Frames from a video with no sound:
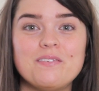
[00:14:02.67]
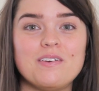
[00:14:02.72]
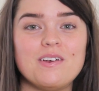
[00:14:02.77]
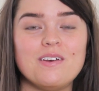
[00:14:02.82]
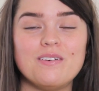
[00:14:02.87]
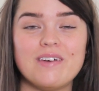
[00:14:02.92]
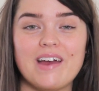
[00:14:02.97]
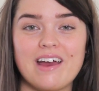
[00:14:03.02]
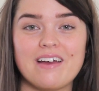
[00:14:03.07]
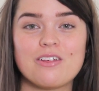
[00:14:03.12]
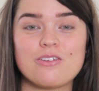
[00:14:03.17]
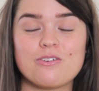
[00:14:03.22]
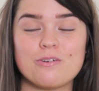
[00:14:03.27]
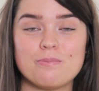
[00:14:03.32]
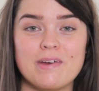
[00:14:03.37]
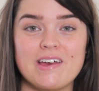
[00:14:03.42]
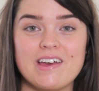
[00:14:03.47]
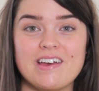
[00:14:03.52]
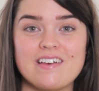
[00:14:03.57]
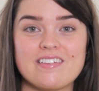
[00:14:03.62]
few
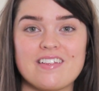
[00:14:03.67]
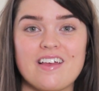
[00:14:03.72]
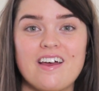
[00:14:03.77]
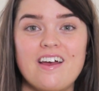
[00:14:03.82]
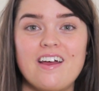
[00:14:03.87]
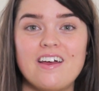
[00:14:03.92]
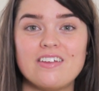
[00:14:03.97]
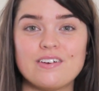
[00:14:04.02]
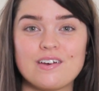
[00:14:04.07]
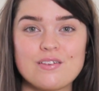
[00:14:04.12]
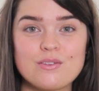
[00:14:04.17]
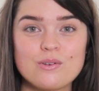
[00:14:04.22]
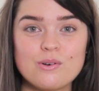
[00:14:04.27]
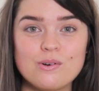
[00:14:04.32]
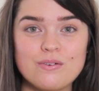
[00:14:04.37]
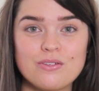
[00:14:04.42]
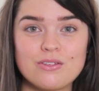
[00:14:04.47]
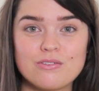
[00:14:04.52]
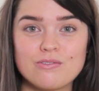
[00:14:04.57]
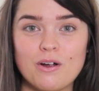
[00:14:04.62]
extra bits that I
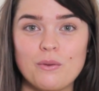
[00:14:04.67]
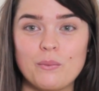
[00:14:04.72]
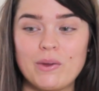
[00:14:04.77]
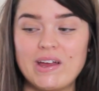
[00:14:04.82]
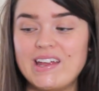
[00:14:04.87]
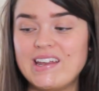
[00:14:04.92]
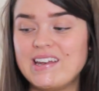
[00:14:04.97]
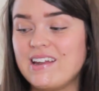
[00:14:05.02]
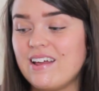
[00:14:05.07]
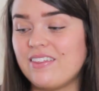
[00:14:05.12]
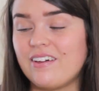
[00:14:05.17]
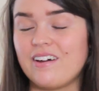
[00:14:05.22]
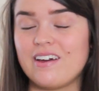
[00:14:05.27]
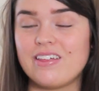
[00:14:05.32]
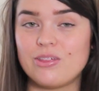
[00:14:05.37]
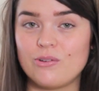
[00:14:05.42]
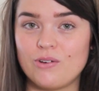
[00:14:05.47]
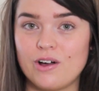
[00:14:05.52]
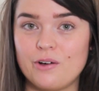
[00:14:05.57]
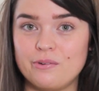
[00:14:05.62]
sort of throw in that I
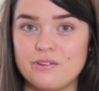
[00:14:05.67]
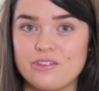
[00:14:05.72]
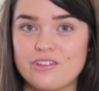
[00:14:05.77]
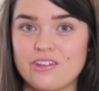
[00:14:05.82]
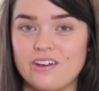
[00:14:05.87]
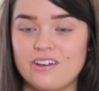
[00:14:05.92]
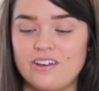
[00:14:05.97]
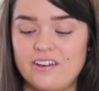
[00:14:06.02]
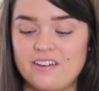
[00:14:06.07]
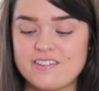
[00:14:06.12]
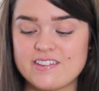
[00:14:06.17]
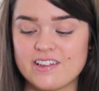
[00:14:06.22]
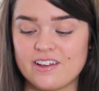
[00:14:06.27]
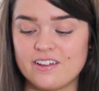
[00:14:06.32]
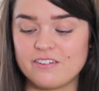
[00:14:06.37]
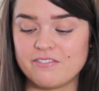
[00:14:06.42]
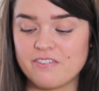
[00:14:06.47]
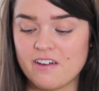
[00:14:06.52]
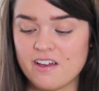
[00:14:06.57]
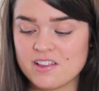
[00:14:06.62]
thought I would show you.
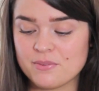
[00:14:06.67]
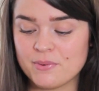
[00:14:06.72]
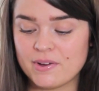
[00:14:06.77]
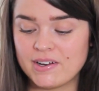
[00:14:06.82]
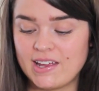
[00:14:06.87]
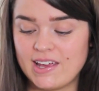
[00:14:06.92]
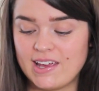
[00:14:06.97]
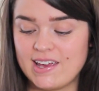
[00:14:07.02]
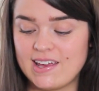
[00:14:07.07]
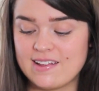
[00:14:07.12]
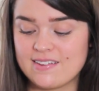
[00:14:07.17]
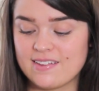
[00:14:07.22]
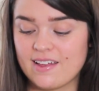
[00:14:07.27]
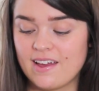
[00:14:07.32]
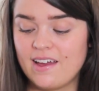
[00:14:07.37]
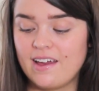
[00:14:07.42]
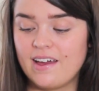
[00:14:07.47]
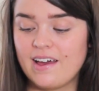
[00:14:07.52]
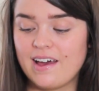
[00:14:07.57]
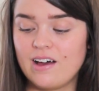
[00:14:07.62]
So the first one is
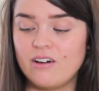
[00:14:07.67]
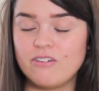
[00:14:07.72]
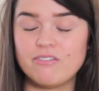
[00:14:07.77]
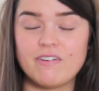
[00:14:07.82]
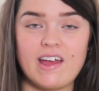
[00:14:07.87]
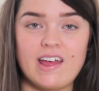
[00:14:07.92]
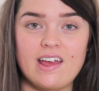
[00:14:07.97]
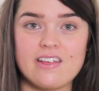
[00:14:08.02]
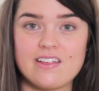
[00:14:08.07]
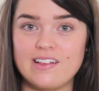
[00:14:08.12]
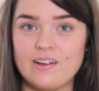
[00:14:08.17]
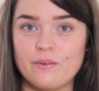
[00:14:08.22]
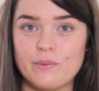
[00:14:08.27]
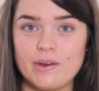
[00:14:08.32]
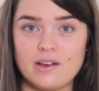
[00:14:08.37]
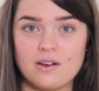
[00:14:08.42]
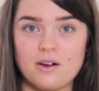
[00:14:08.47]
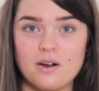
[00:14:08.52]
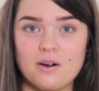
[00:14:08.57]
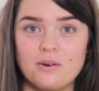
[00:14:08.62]
Alpha H
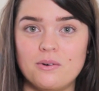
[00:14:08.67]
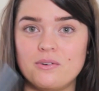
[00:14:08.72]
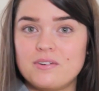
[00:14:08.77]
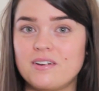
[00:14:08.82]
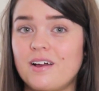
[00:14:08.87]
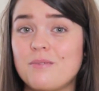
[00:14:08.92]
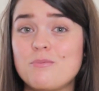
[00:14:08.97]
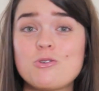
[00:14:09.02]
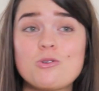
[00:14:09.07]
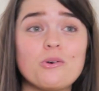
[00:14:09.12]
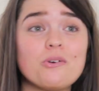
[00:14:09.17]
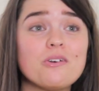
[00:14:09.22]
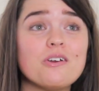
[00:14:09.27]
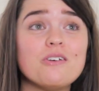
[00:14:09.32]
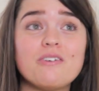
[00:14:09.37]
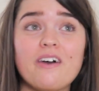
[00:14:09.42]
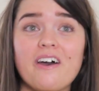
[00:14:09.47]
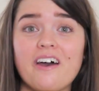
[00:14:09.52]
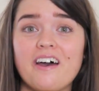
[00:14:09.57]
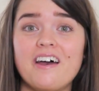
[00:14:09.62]
Liquid Gold. I'm sure
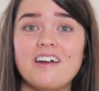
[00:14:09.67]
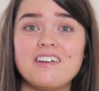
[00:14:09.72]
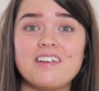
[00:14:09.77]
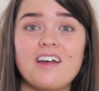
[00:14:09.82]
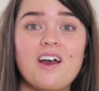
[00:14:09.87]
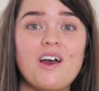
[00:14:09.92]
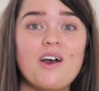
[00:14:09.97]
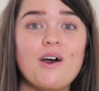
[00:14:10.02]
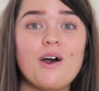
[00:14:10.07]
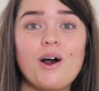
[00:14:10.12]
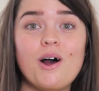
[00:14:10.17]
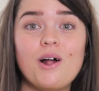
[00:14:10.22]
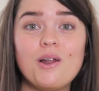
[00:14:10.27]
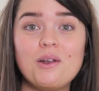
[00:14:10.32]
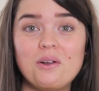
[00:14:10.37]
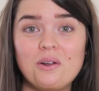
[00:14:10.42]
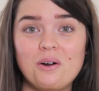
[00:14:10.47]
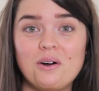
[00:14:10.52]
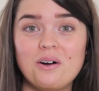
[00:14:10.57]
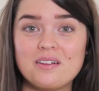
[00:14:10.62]
you've heard a
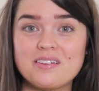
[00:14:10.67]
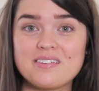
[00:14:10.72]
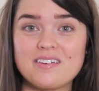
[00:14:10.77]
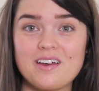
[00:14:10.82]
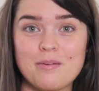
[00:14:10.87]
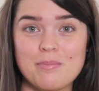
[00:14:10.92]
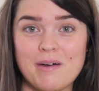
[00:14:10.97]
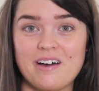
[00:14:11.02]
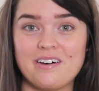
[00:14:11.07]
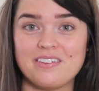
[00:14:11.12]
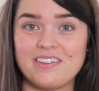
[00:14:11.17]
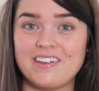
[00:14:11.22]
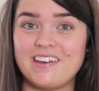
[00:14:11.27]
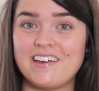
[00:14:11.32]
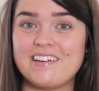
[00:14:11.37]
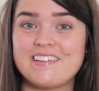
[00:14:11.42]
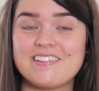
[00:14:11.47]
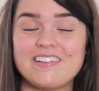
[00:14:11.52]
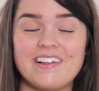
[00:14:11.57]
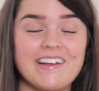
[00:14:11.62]
lot about
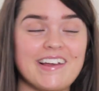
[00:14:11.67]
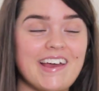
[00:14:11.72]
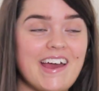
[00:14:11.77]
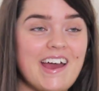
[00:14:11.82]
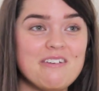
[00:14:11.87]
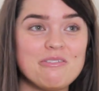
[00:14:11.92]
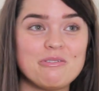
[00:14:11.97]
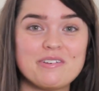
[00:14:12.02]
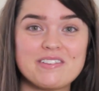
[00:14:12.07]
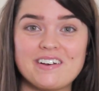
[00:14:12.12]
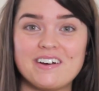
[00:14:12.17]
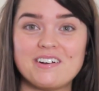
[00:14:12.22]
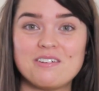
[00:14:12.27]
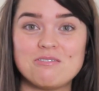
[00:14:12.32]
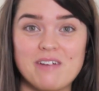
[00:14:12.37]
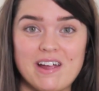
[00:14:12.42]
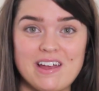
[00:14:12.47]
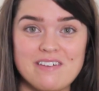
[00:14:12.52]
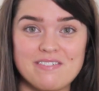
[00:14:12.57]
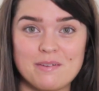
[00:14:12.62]
this, like everyone's kind
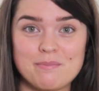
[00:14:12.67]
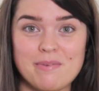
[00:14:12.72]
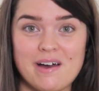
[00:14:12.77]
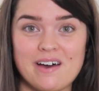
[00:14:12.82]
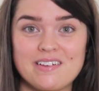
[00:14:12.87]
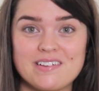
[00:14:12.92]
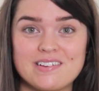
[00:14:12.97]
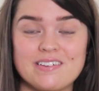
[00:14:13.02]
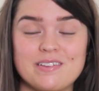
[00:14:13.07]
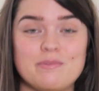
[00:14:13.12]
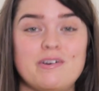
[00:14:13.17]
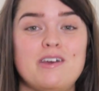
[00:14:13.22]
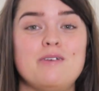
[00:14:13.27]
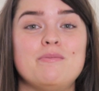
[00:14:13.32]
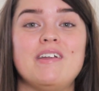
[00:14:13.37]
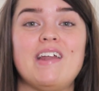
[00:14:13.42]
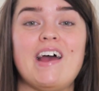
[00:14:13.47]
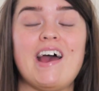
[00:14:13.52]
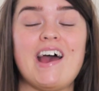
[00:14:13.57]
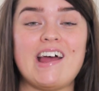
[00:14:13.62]
of raving about this at the
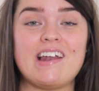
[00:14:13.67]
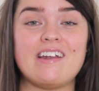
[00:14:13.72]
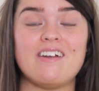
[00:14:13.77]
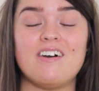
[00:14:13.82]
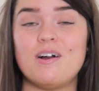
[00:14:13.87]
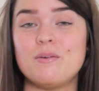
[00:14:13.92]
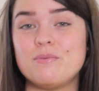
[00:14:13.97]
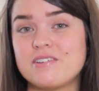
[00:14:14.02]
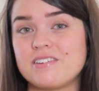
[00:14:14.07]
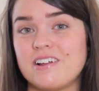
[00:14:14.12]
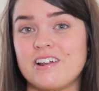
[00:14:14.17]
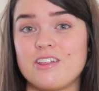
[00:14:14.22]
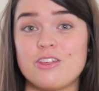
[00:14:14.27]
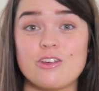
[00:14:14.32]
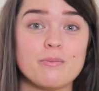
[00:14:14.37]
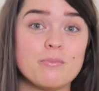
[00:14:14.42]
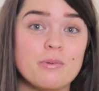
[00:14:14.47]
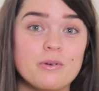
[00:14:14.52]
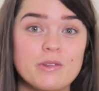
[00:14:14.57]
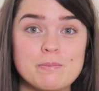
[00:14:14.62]
moment, and I'm just going to
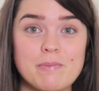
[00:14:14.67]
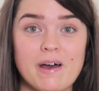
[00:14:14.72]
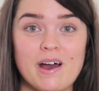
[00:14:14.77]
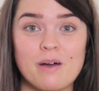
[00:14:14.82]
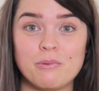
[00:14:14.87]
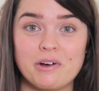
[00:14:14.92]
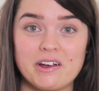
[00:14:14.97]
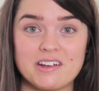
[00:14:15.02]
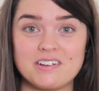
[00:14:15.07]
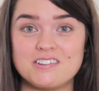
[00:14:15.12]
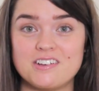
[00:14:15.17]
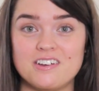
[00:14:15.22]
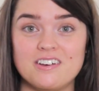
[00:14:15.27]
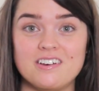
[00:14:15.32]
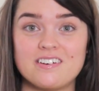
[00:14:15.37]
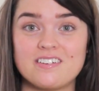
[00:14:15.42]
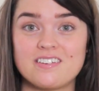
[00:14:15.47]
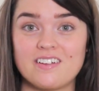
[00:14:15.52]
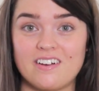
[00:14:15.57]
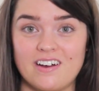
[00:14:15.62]
jump on the bandwagon
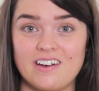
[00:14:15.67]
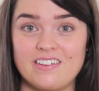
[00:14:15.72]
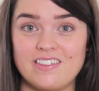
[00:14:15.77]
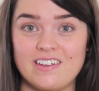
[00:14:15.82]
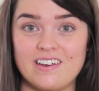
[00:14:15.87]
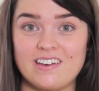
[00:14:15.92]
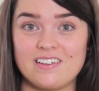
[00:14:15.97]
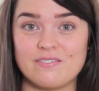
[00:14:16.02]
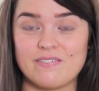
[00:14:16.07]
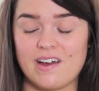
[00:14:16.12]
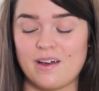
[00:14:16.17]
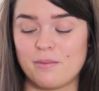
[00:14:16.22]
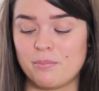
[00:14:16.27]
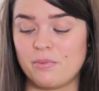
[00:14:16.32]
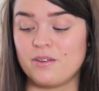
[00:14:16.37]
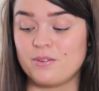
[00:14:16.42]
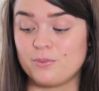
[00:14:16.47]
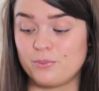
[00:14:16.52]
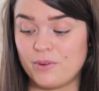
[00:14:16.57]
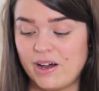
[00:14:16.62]
too because I think it's fab
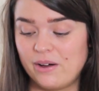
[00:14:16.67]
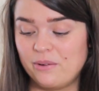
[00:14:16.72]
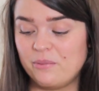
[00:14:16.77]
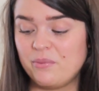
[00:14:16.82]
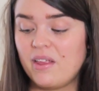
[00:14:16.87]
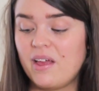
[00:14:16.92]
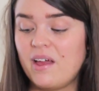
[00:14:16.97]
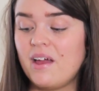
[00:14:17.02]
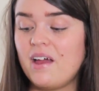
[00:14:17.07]
as well.